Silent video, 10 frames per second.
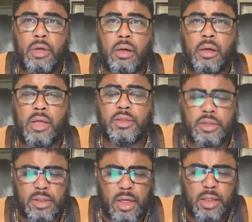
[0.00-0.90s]
our
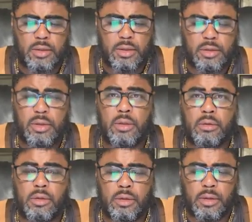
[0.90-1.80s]
exercise is still
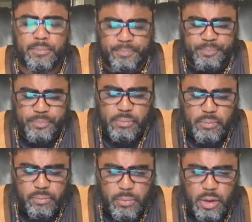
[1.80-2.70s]
good,
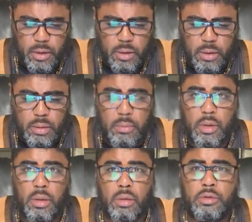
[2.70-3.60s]

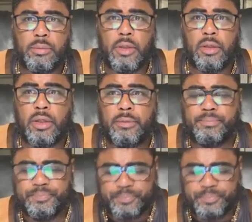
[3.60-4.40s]
but ultimately